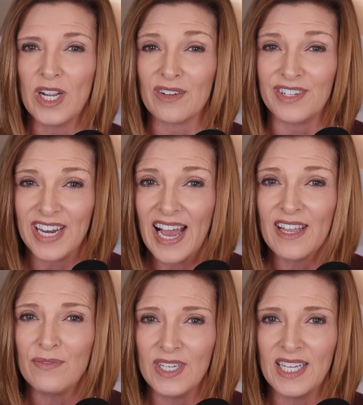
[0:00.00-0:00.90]
we are
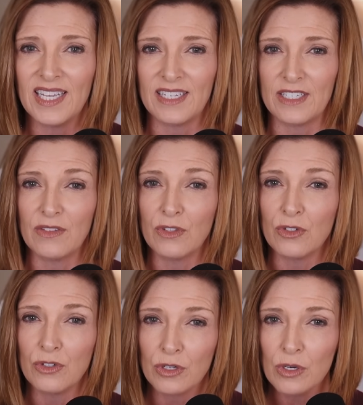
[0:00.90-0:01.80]
diving into the
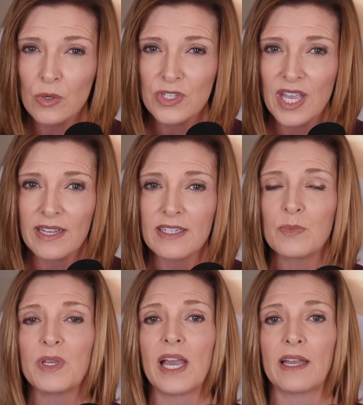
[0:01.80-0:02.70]

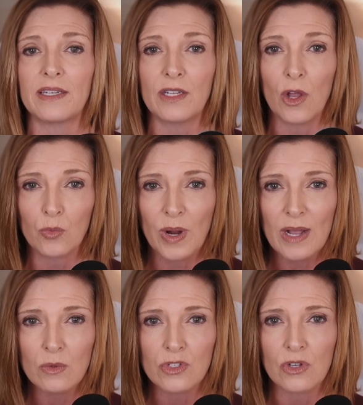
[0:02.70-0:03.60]
neuroscience behind
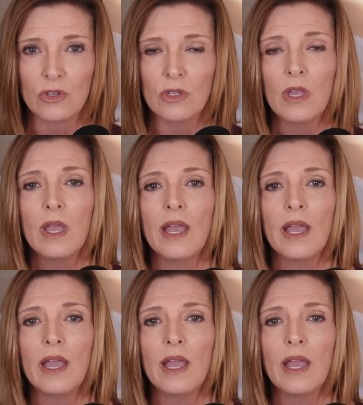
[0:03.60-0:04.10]
arousal